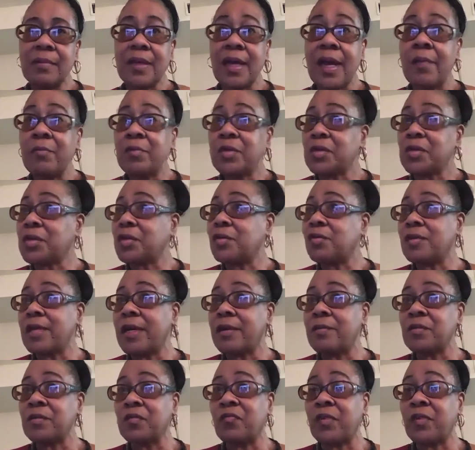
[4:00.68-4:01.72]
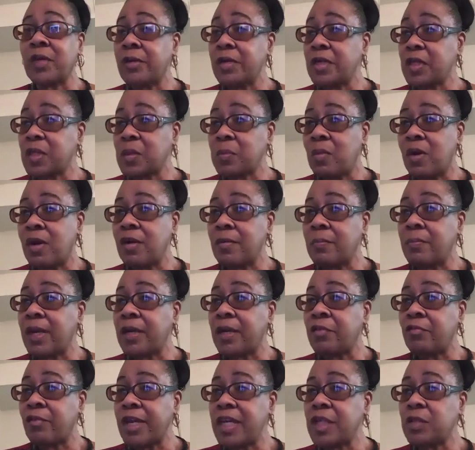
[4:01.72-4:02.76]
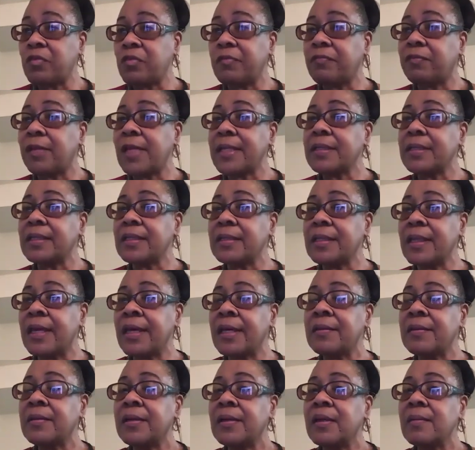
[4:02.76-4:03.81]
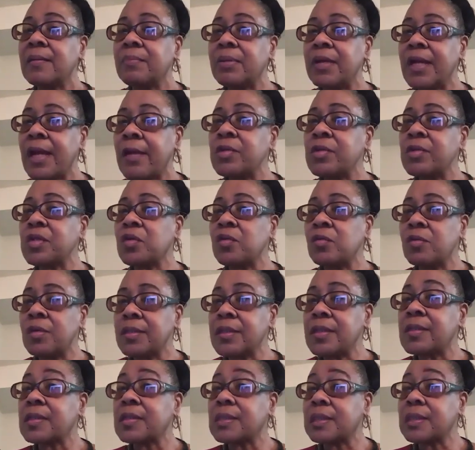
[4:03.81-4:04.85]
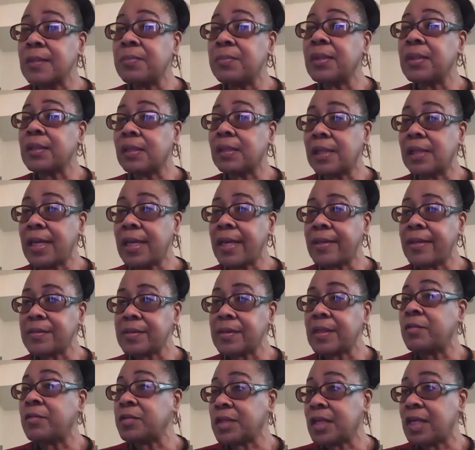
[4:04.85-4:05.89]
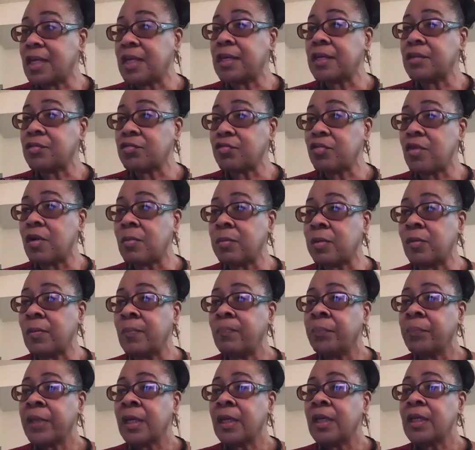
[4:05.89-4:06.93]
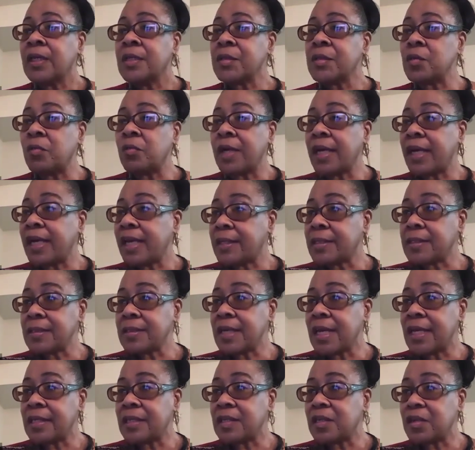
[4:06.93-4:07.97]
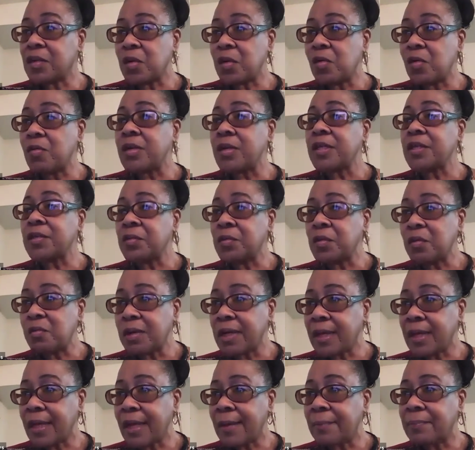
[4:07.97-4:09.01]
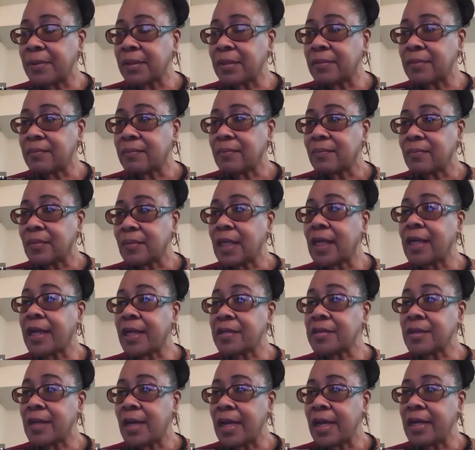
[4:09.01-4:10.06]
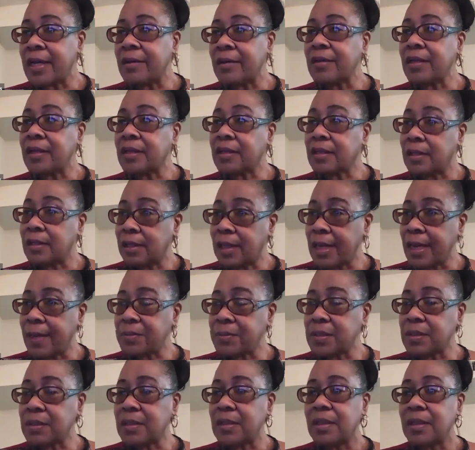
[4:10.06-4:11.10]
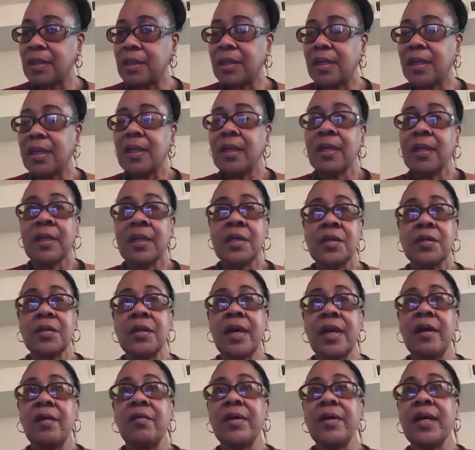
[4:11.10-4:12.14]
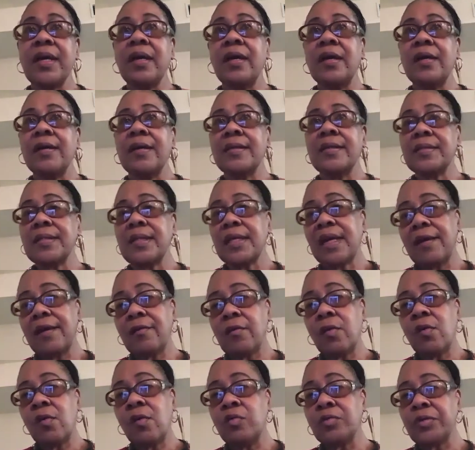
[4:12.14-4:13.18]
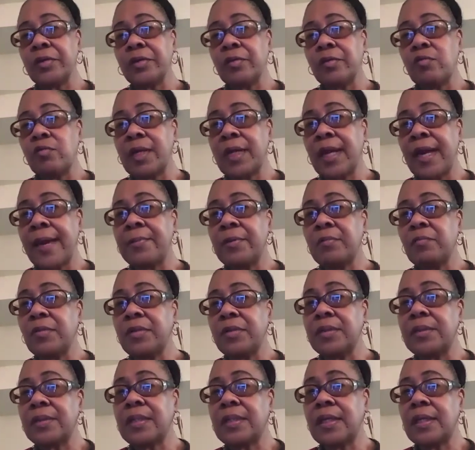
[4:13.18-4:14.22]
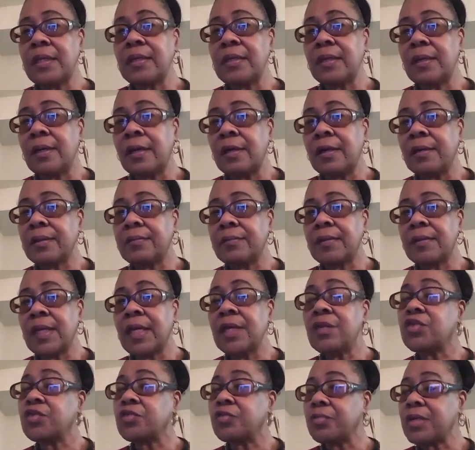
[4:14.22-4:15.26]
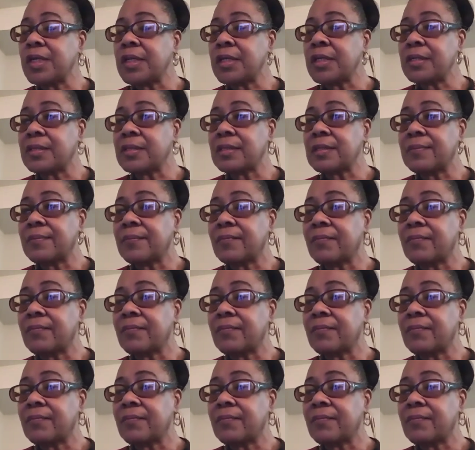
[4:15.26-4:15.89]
I was told I was very smart. My grades reflected that, but I was going to sleep in class and I was getting in trouble. So when I had to stand in the corner, you know what happened? I got tired and collapsed. Now, as I got older, what happened with the injuries?